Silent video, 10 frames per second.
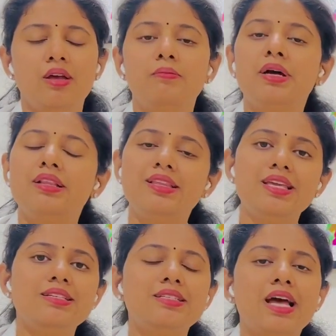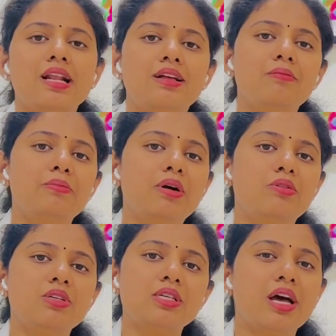But these talcum
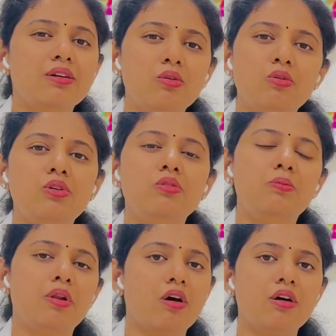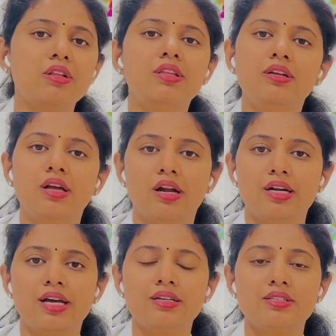powders are known to block the
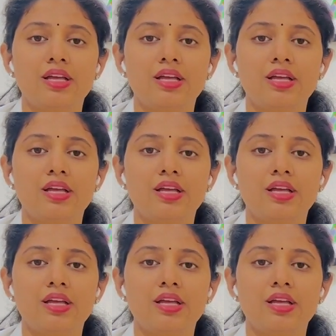ducts